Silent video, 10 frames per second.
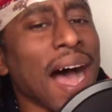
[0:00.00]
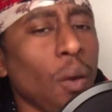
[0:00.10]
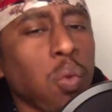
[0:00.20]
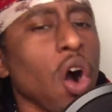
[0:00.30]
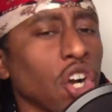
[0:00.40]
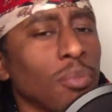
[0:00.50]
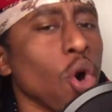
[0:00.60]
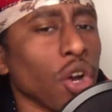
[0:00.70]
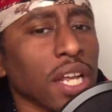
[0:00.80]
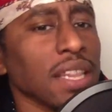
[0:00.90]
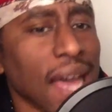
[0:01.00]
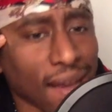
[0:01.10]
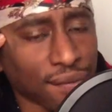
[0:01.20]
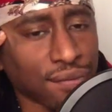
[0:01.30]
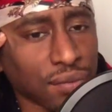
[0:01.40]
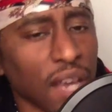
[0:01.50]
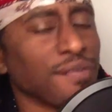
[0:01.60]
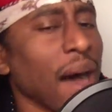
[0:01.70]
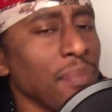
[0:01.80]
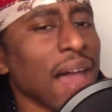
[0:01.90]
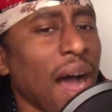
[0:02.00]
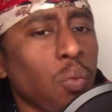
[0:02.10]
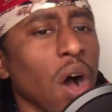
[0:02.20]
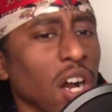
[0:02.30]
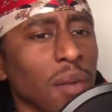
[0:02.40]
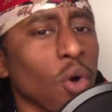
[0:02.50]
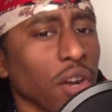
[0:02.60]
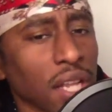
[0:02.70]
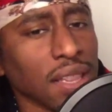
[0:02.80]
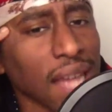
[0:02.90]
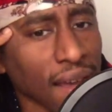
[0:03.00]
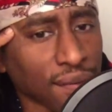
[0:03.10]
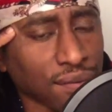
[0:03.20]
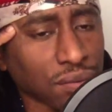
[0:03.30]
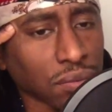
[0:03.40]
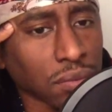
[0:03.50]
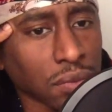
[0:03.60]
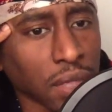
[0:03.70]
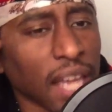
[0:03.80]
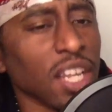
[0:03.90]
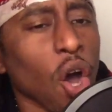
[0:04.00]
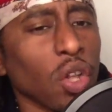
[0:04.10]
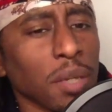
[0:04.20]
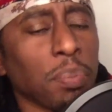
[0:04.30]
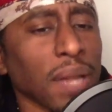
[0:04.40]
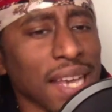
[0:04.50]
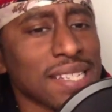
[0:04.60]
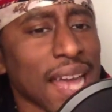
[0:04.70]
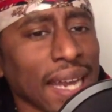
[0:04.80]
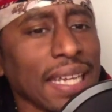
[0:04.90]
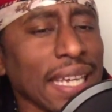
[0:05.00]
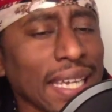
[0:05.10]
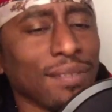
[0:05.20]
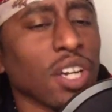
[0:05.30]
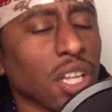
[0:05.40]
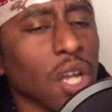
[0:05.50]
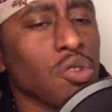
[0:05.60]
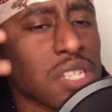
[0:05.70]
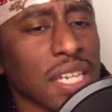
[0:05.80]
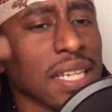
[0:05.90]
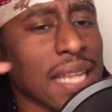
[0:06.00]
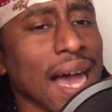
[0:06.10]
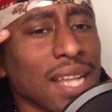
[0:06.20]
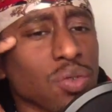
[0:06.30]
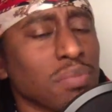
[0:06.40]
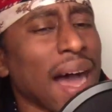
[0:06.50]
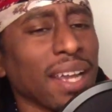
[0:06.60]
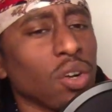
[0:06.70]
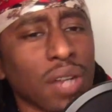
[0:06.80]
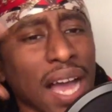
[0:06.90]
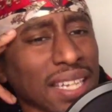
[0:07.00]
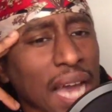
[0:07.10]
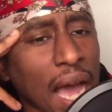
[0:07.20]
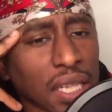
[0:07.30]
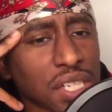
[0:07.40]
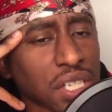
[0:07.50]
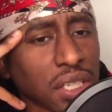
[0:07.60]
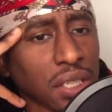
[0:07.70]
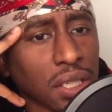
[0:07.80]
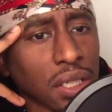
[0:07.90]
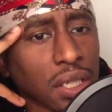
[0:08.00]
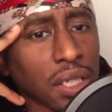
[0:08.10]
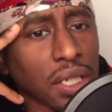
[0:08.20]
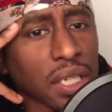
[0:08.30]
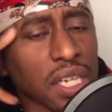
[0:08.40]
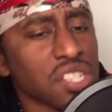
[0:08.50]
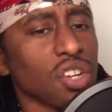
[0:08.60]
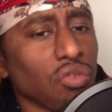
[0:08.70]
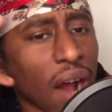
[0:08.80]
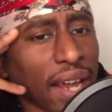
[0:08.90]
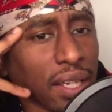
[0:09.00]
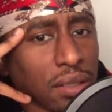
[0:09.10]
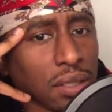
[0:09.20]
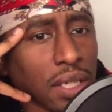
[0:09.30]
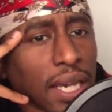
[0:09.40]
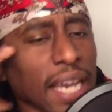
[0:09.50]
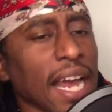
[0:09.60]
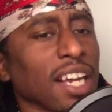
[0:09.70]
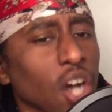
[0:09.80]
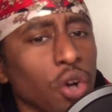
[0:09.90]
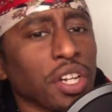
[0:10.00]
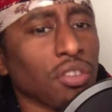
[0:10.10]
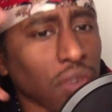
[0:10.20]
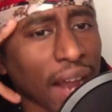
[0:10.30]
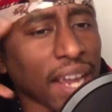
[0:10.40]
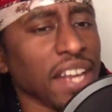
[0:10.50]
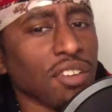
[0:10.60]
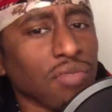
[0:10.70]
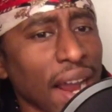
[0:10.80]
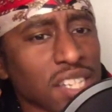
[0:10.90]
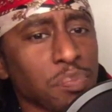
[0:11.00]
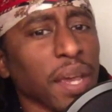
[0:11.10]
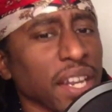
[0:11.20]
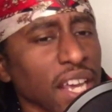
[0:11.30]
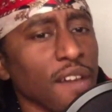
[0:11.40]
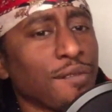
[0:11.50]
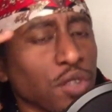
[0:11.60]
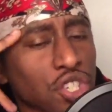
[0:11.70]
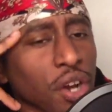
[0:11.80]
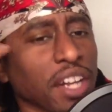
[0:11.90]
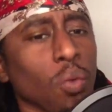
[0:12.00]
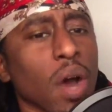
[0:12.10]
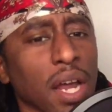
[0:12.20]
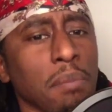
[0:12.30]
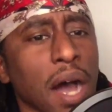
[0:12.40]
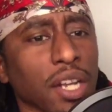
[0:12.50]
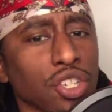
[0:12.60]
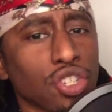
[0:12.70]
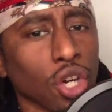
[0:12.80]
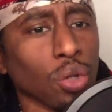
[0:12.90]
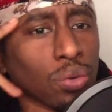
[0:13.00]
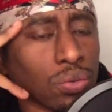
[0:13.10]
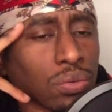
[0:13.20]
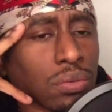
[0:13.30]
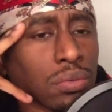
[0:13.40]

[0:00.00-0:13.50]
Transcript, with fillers: not welcome on the left? If I'm not welcome on the left, and the only place that even closely aligns with my own ideology is the right, and I go to the right and the right's being infiltrated, what am I to do?